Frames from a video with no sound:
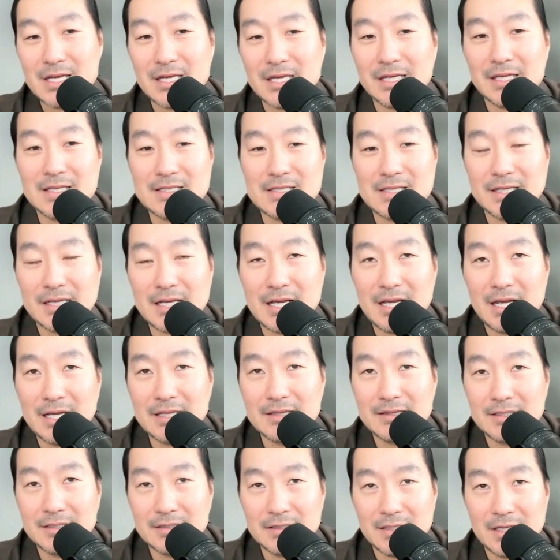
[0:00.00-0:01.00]
the thing is like
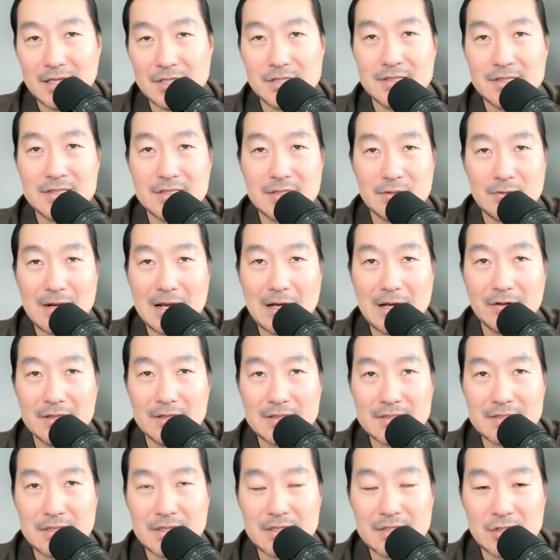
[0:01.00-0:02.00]
I think the agency route
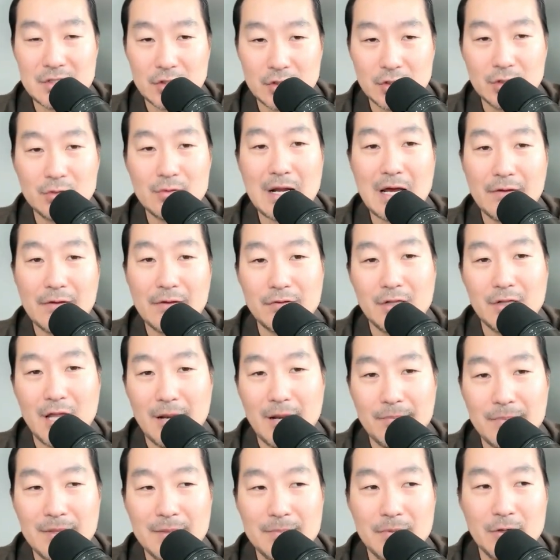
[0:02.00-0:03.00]
is a good route for a
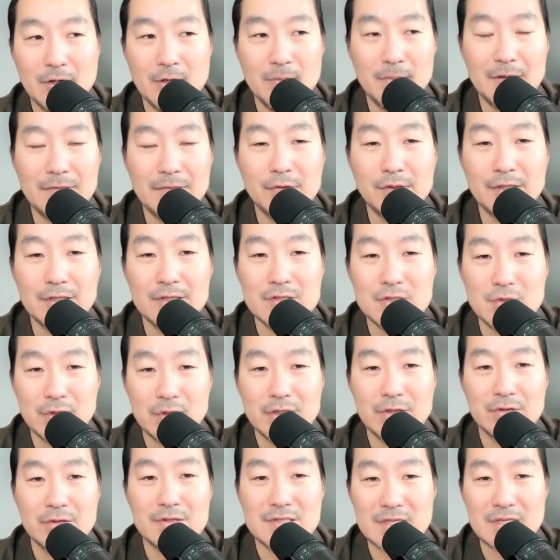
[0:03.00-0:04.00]
lot of people, but if you can do
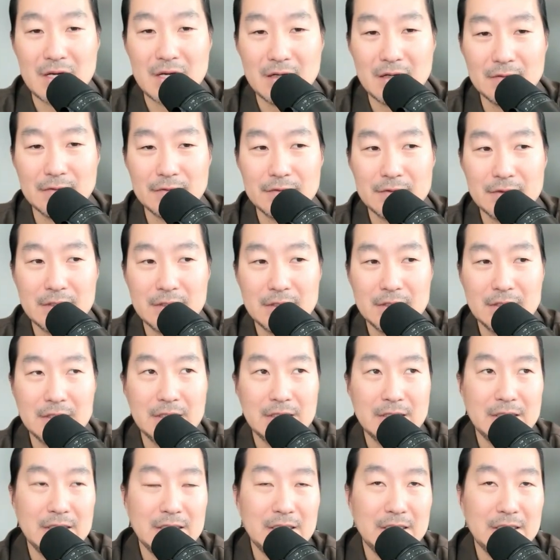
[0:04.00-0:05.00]
it yourself,
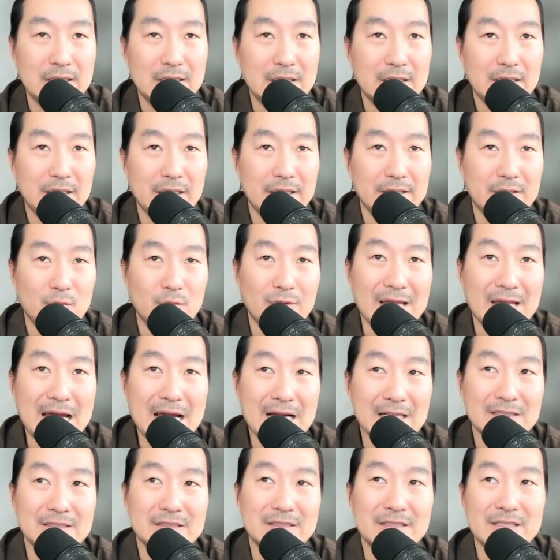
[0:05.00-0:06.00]
like the
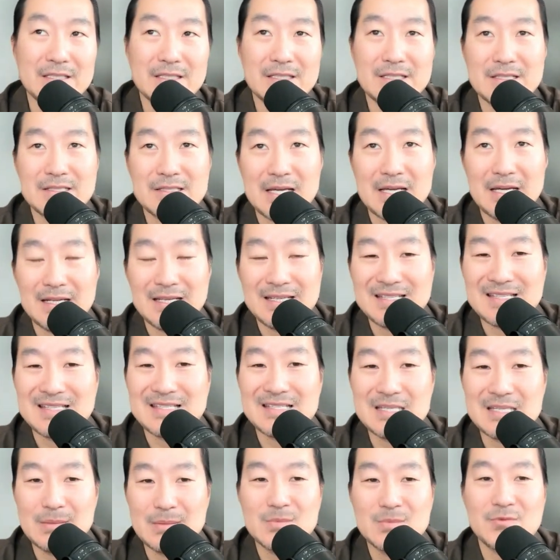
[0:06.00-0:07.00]
reality is that it
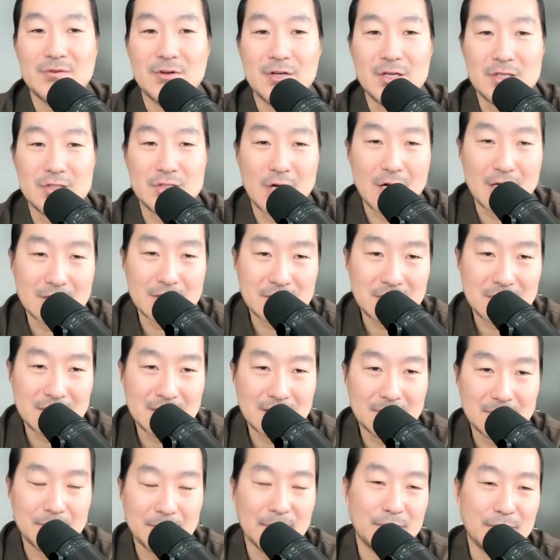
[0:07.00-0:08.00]
seems very
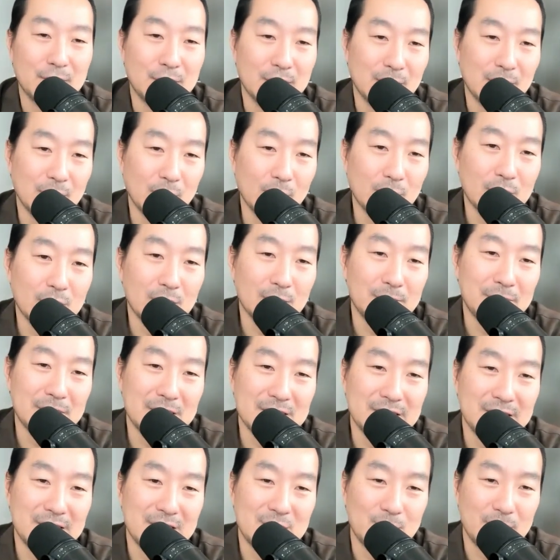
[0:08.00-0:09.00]
daunting, but for a local
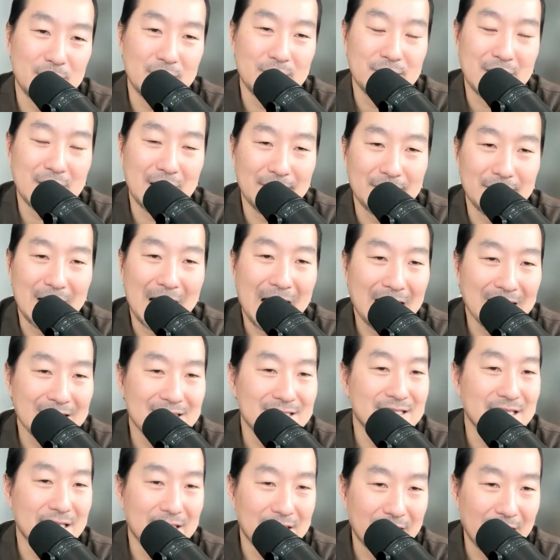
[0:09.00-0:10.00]
business, once you have the
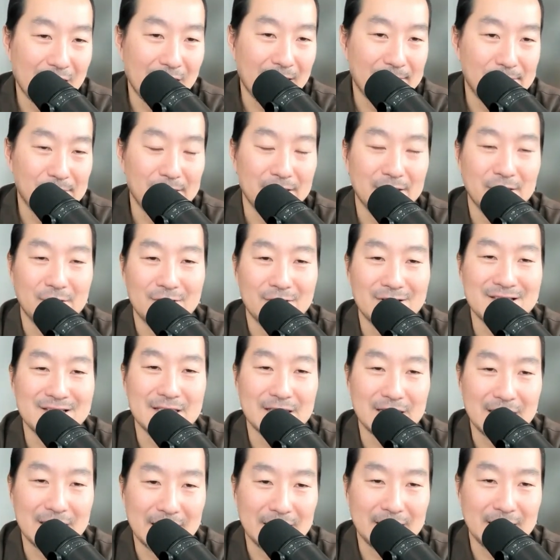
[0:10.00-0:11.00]
ad set up, like there
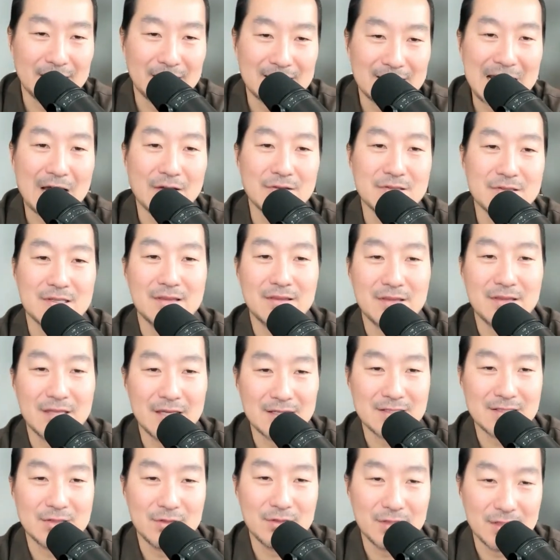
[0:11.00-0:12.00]
isn't like 1,000
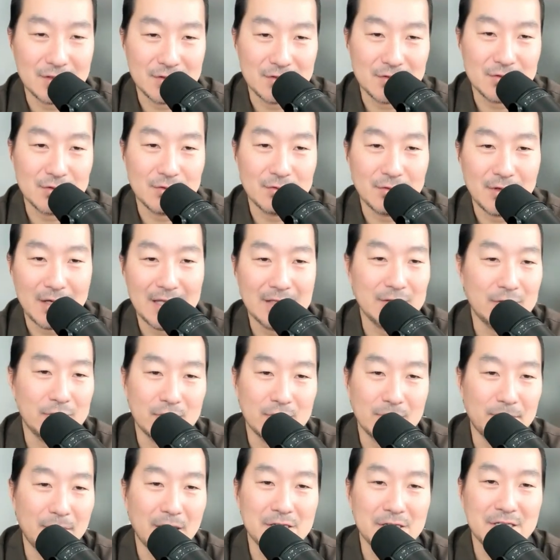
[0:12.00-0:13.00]
things that you can do, and your
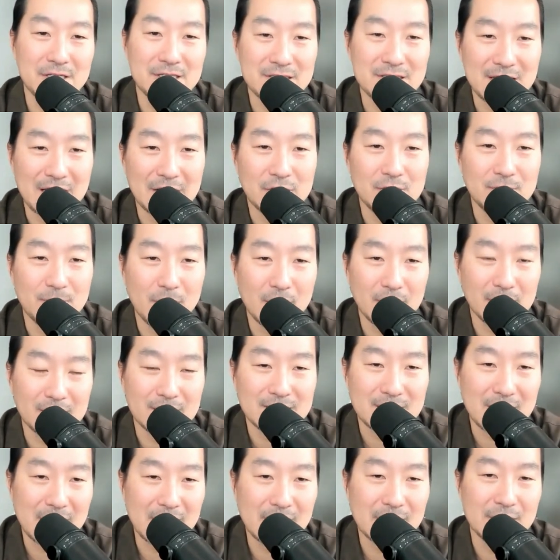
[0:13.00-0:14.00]
budget is not
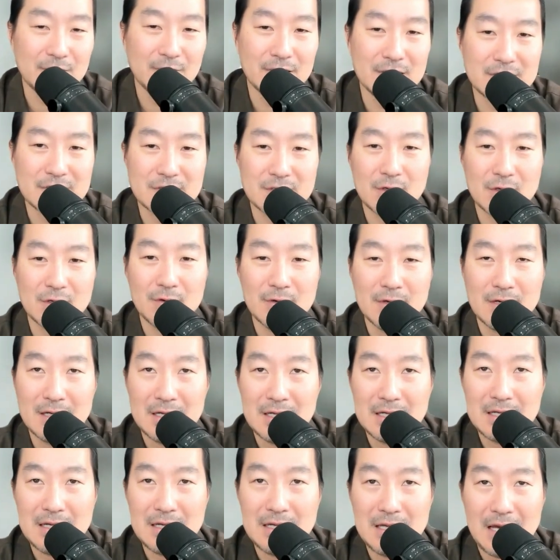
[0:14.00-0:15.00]
humongous either. And so,
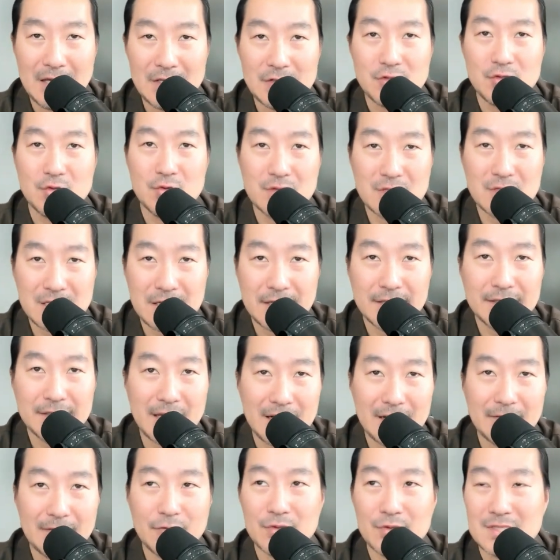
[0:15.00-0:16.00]
I do think
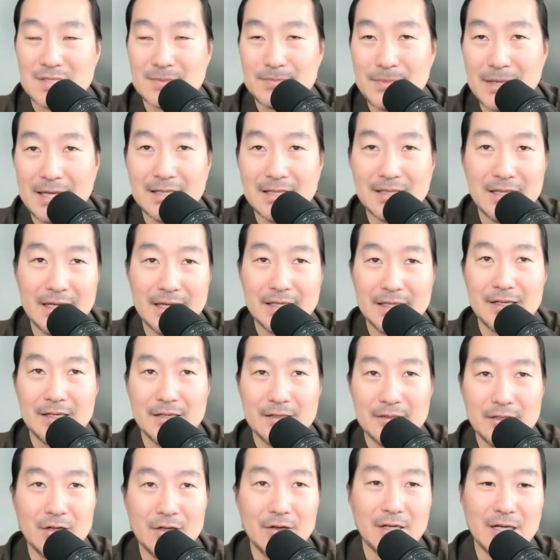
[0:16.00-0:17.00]
that if you spend like
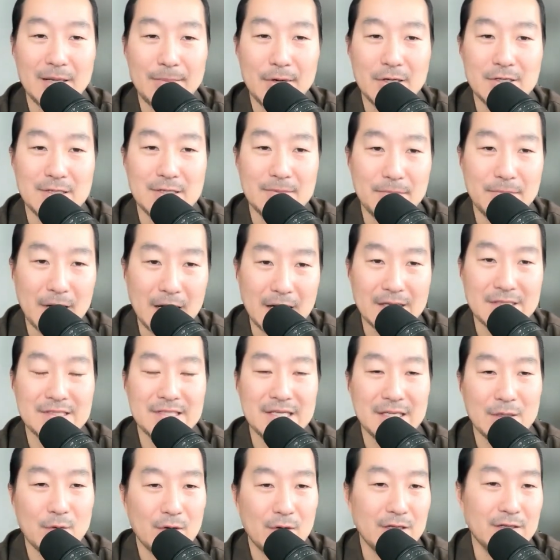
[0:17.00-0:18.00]
a couple $100,
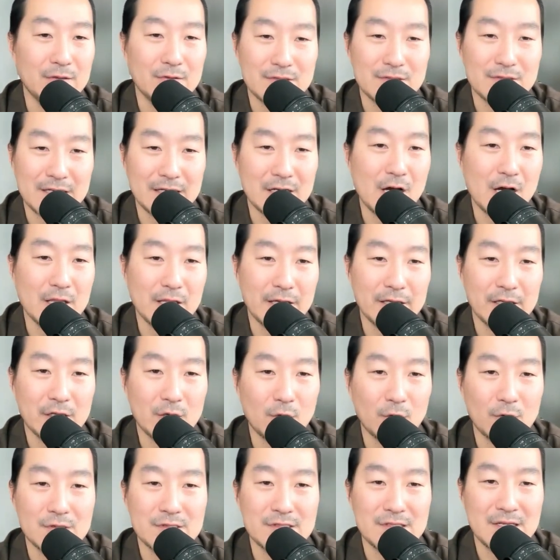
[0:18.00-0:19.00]
take one of those like online
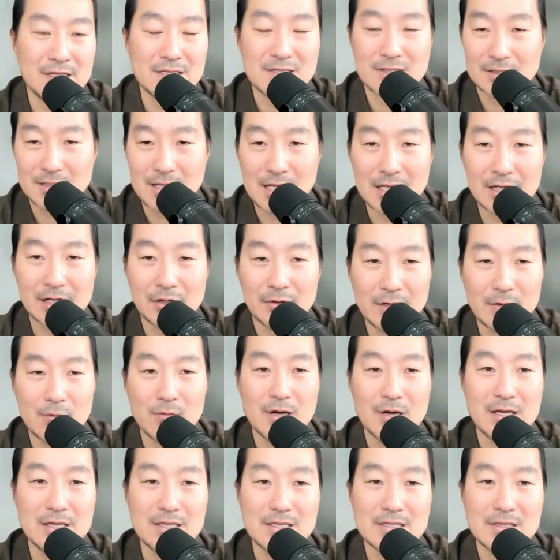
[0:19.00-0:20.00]
courses, there's a lot of great
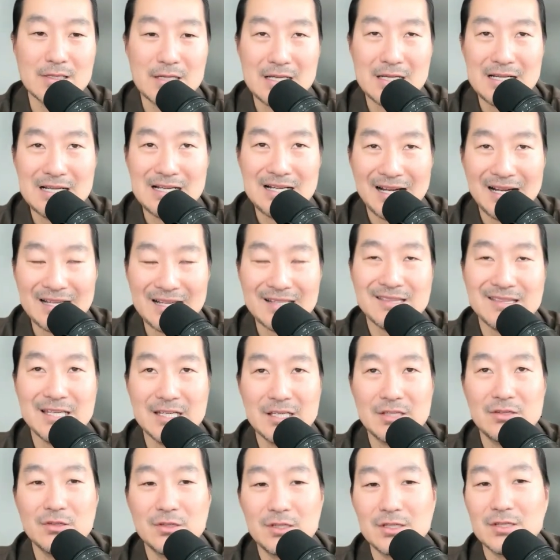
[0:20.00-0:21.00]
ones. I
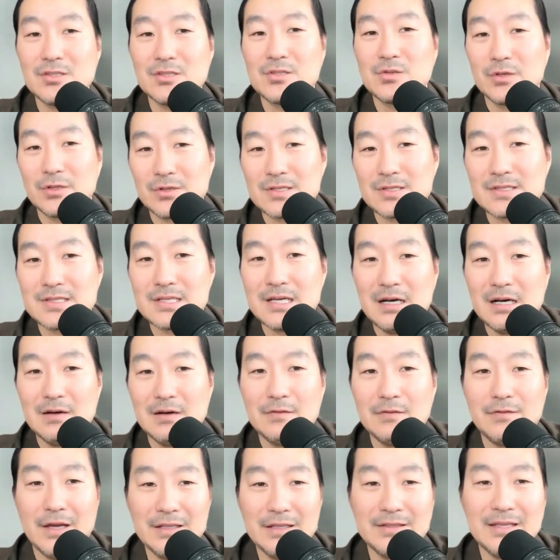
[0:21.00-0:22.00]
think you can do it
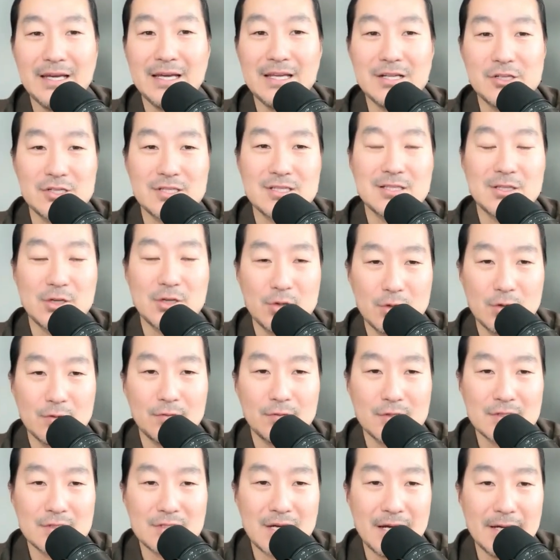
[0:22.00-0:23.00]
yourself, and then just learn
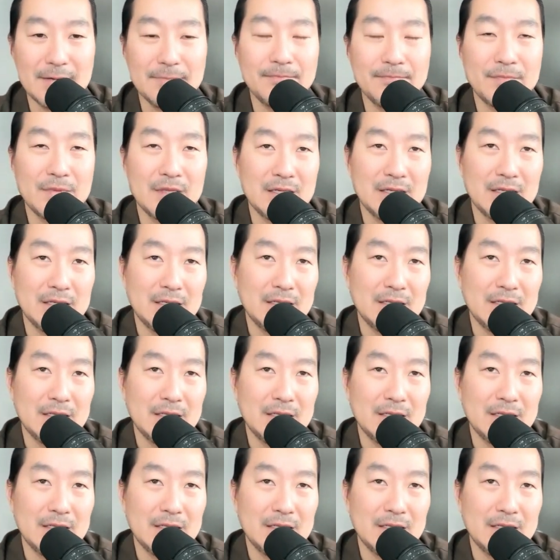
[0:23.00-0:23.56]
over time.